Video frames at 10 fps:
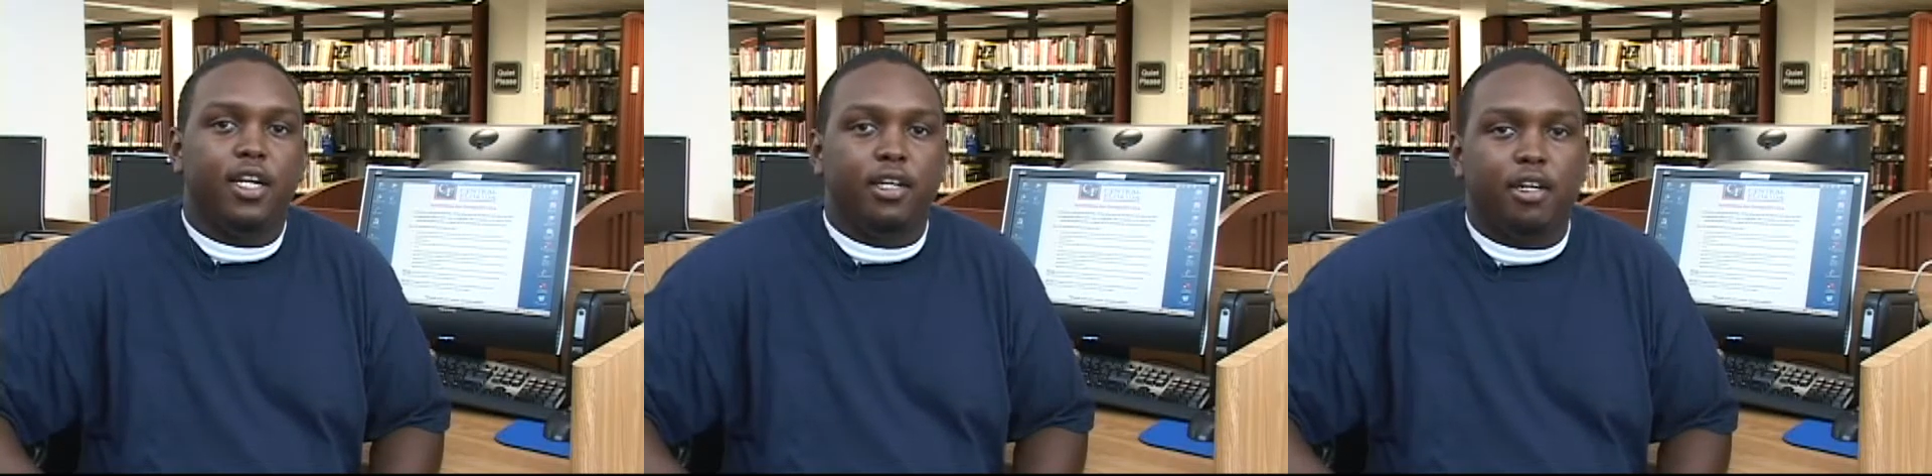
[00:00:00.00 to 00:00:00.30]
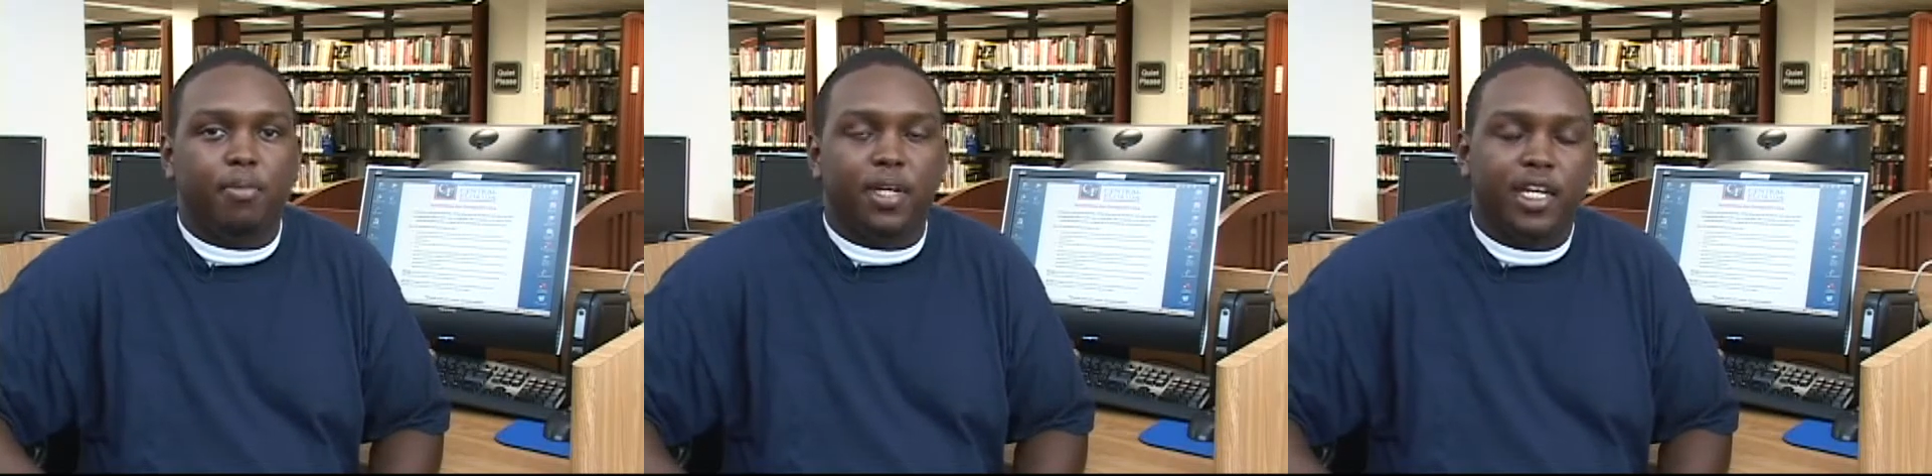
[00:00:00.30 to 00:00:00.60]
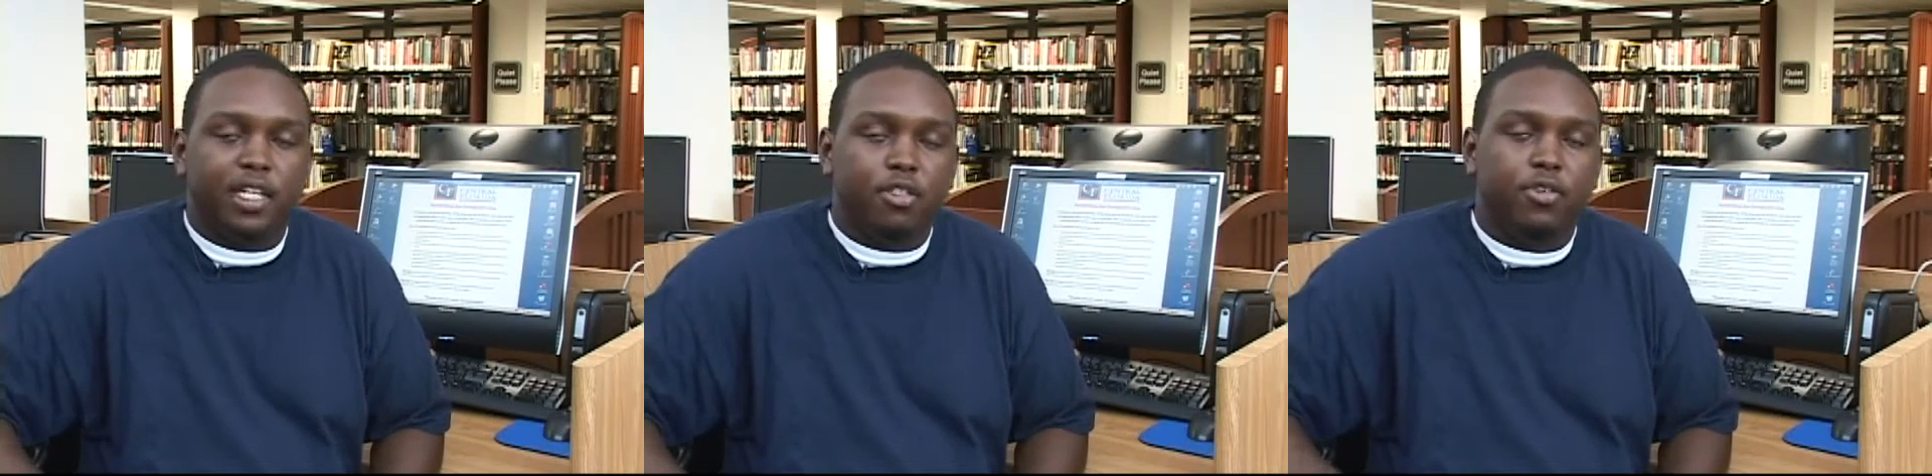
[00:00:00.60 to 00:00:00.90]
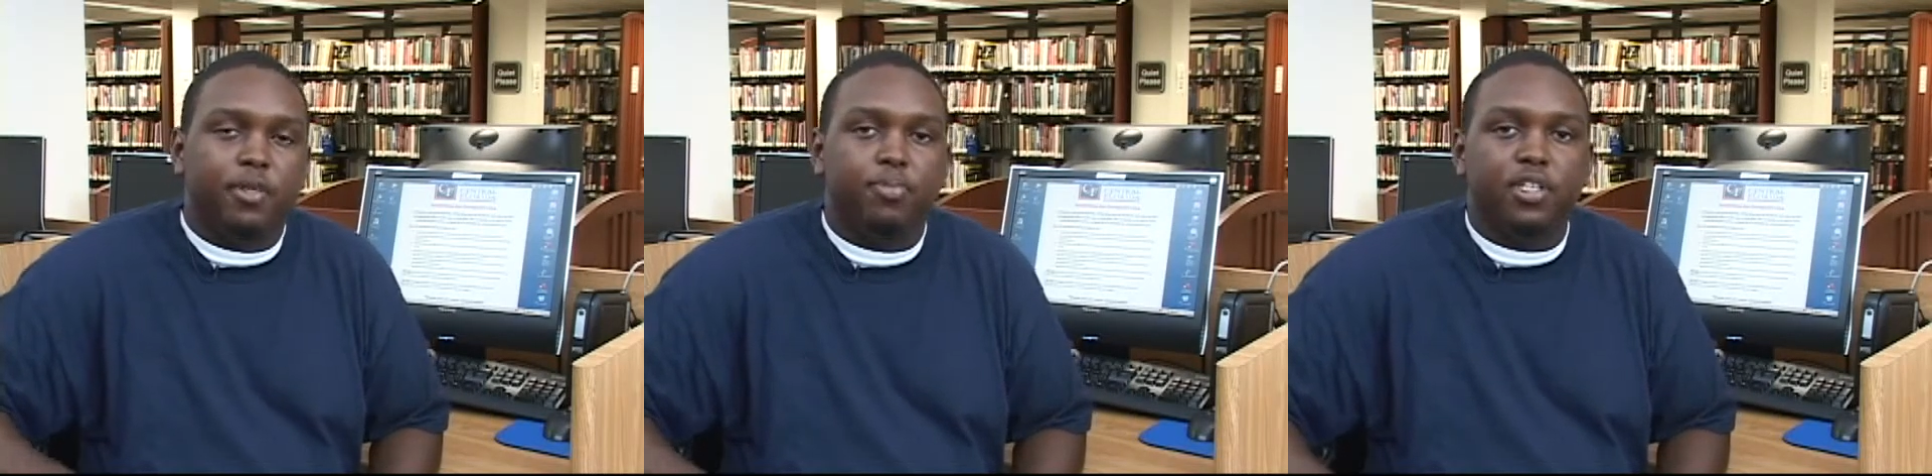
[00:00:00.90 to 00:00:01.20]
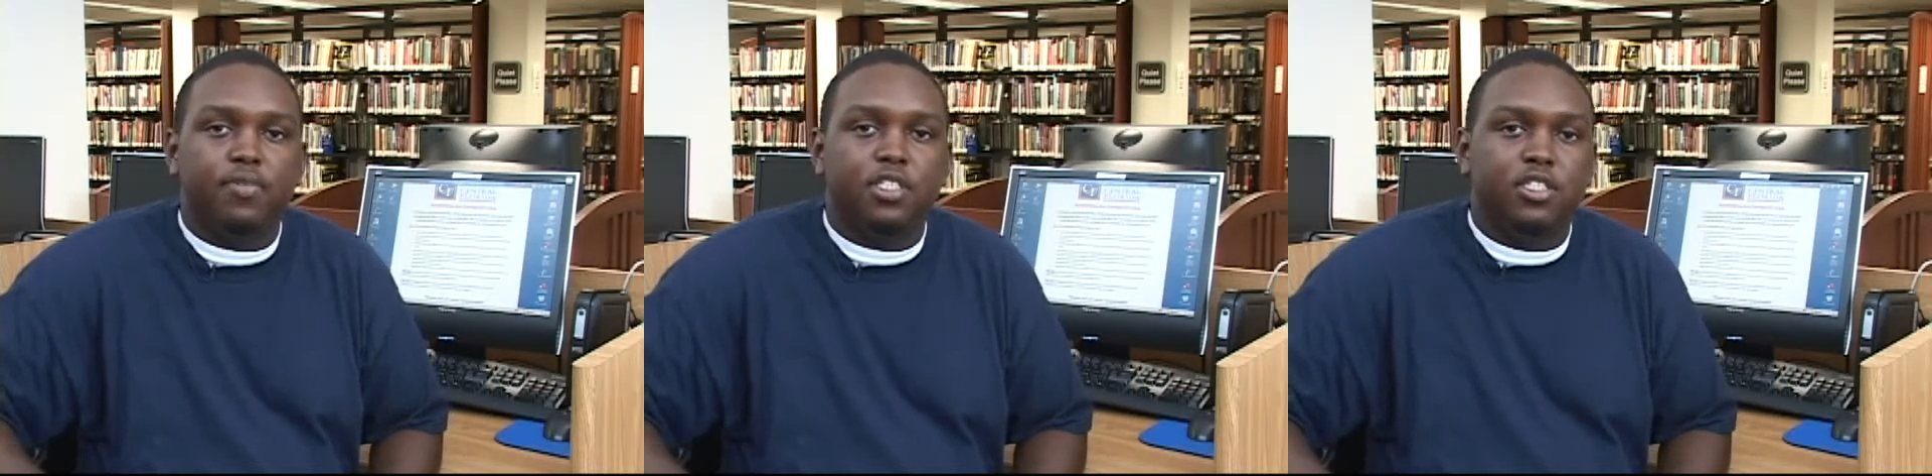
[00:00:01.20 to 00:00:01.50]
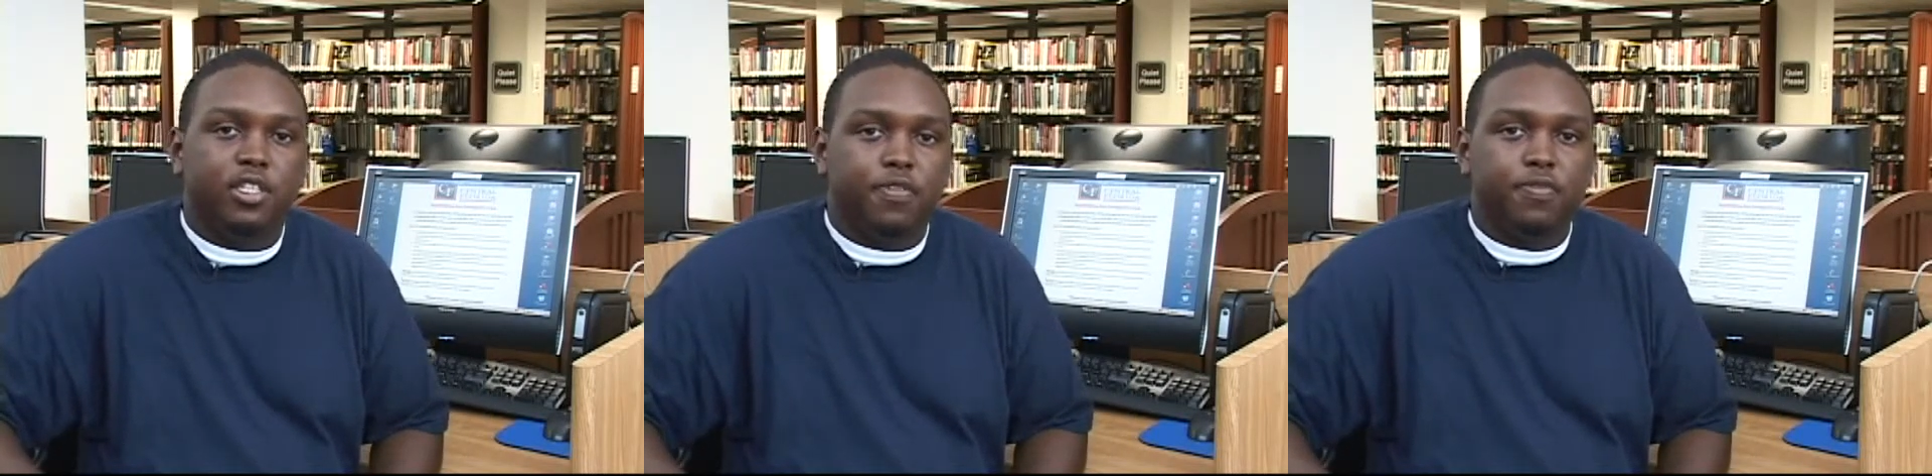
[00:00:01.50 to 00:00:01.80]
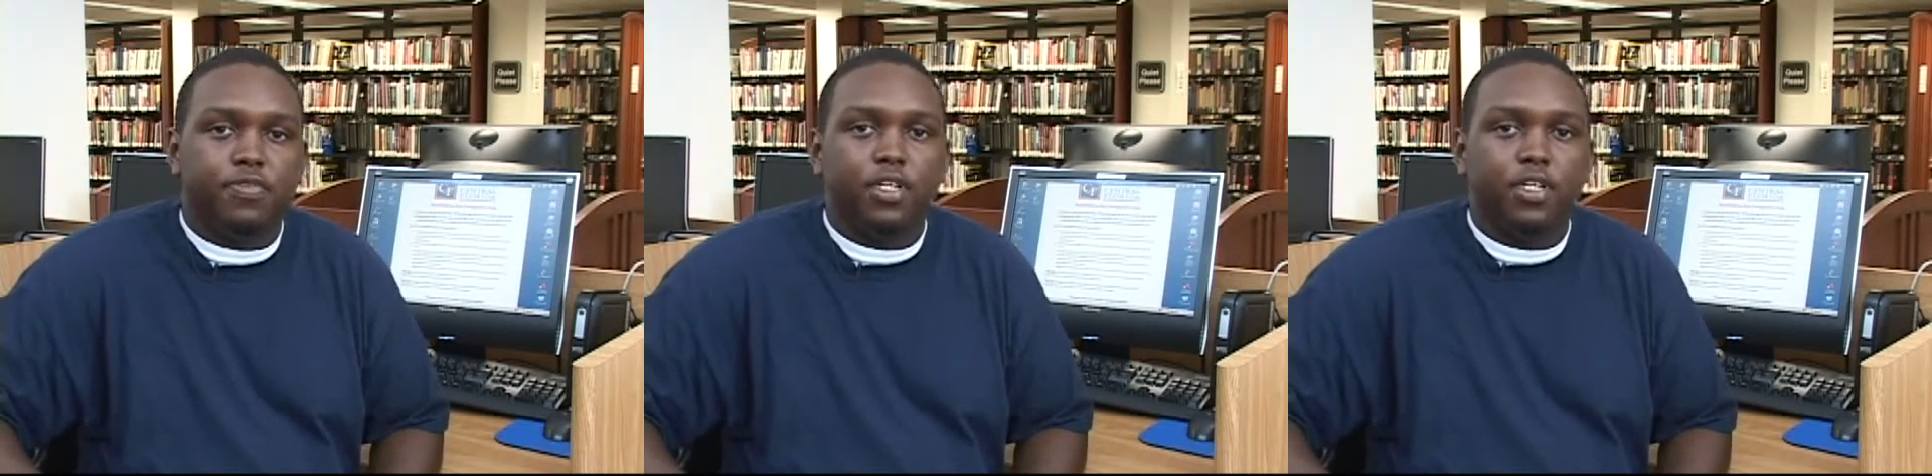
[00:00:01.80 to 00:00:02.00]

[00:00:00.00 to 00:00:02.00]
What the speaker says: and I had the great privilege of